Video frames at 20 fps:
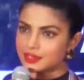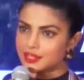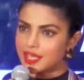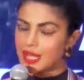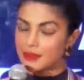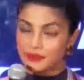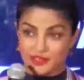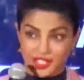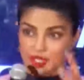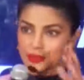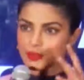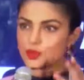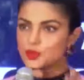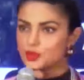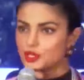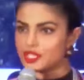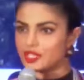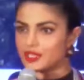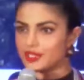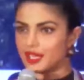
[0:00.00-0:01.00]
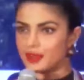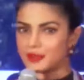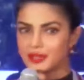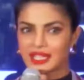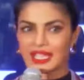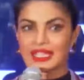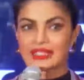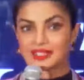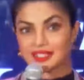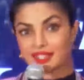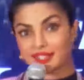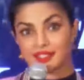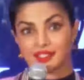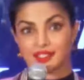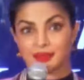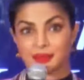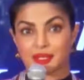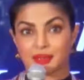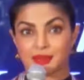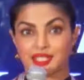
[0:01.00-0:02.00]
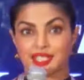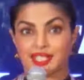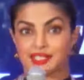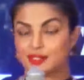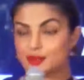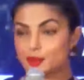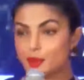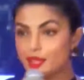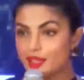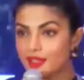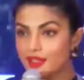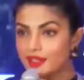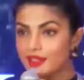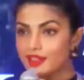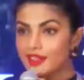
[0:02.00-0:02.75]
I'm very moody. I'm a Cancerian, maybe that's why.